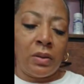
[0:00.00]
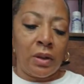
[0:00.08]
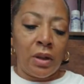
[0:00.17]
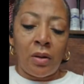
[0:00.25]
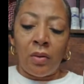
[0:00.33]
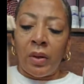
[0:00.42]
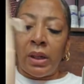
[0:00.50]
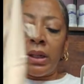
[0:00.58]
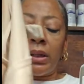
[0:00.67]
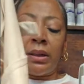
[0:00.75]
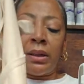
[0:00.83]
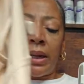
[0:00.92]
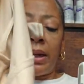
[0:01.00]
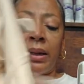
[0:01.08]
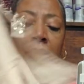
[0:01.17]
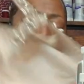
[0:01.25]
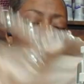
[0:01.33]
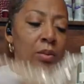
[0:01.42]
to go in
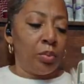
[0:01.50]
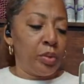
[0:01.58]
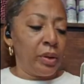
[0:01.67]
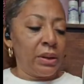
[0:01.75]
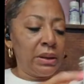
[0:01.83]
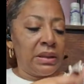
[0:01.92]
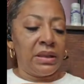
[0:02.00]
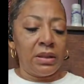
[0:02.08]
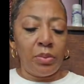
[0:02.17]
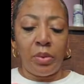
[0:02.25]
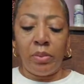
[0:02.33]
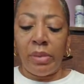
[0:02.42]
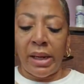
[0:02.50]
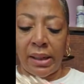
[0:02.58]
and put the zipper back